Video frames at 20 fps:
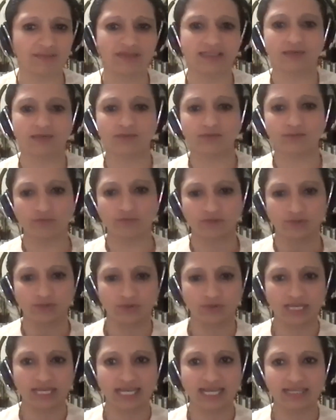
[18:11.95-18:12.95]
I mean, the
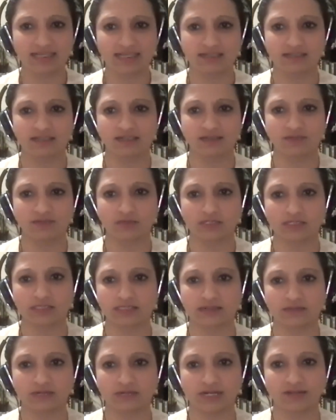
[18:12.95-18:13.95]
way I heard it
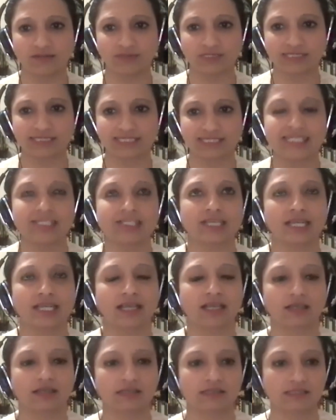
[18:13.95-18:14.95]
was when I was
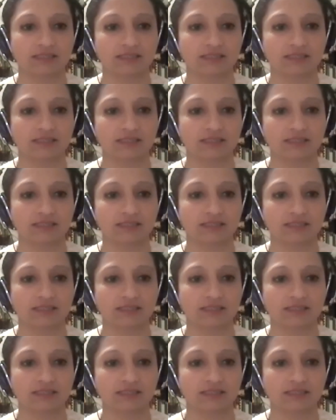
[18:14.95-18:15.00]
teaching